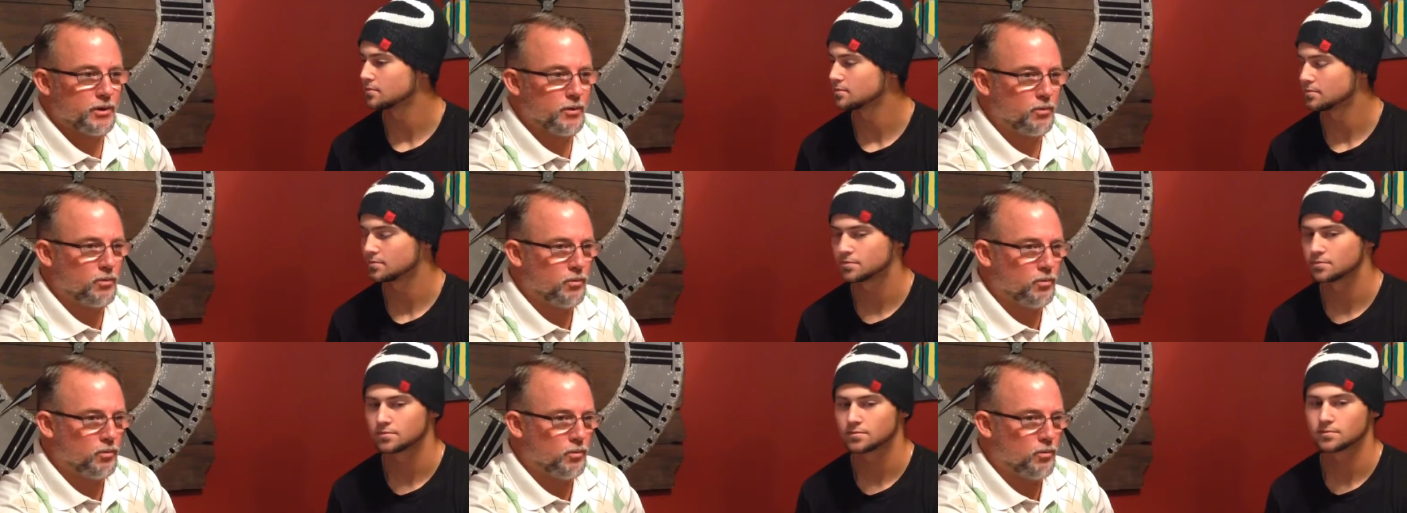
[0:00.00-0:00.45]
Speaker 1: you know,
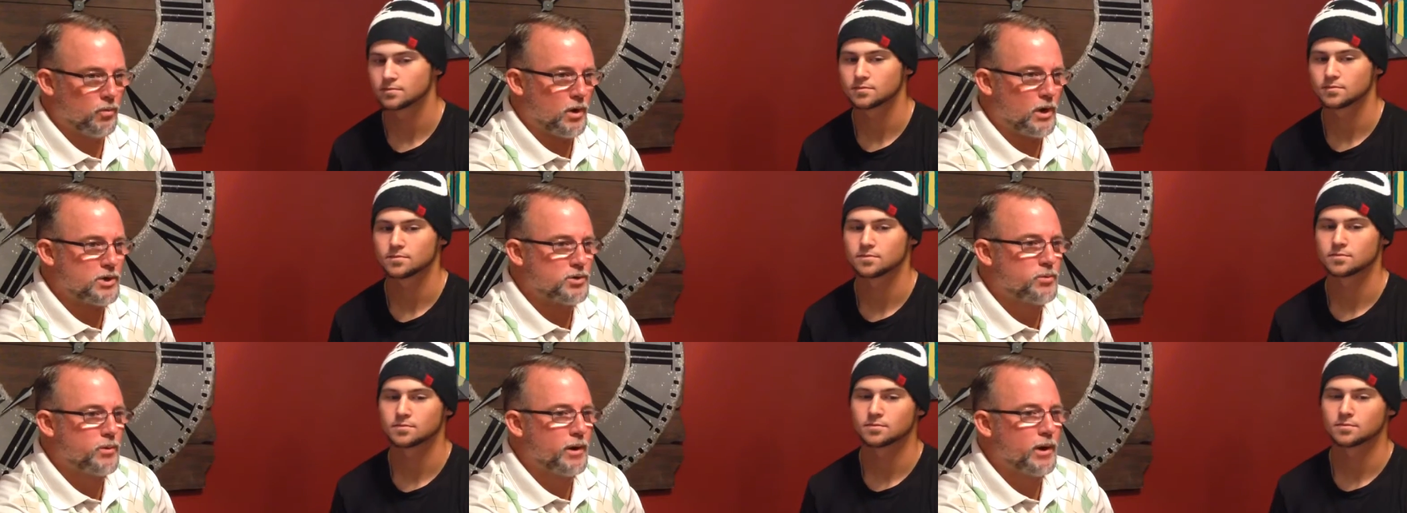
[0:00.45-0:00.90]

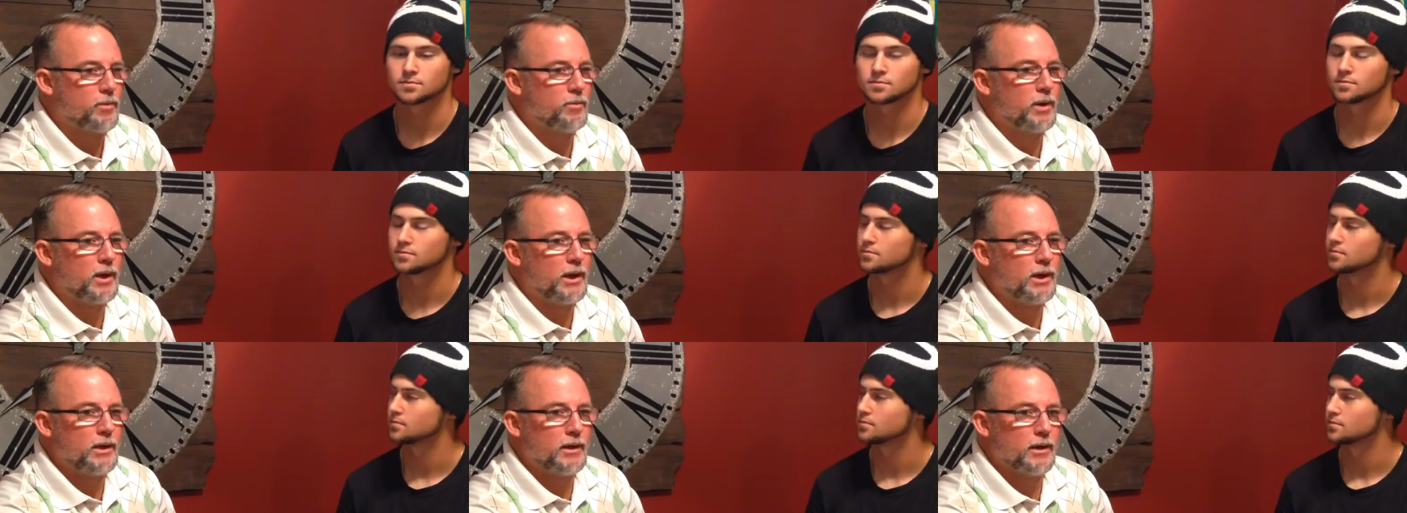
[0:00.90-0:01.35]
watch what I'm
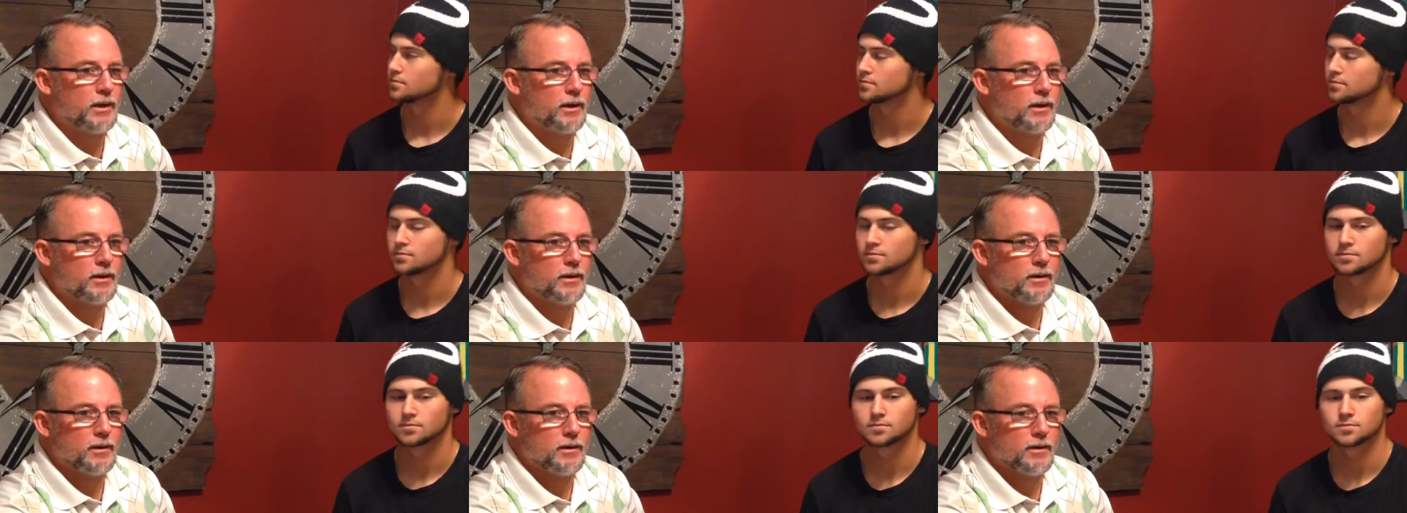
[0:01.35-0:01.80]

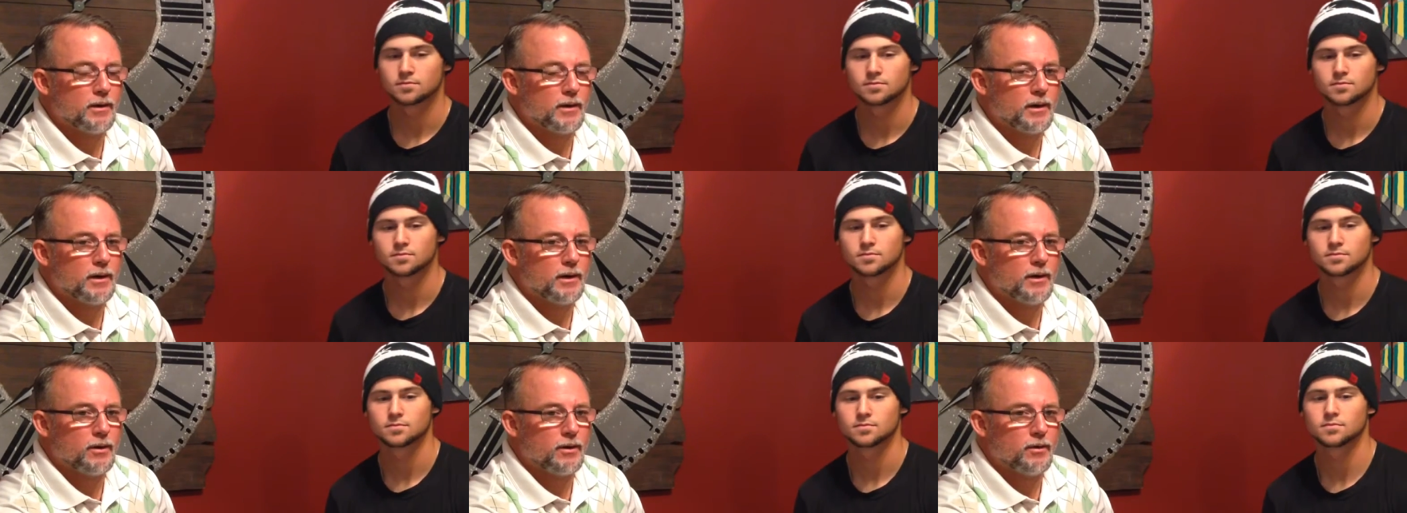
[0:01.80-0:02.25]
eating,
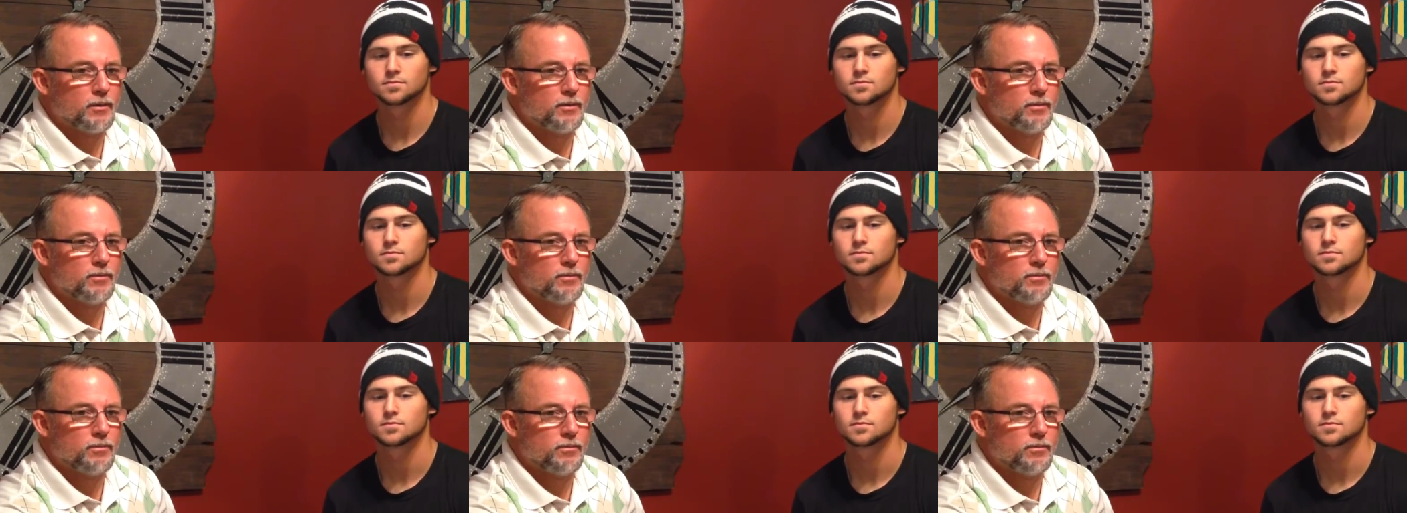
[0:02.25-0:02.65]
um,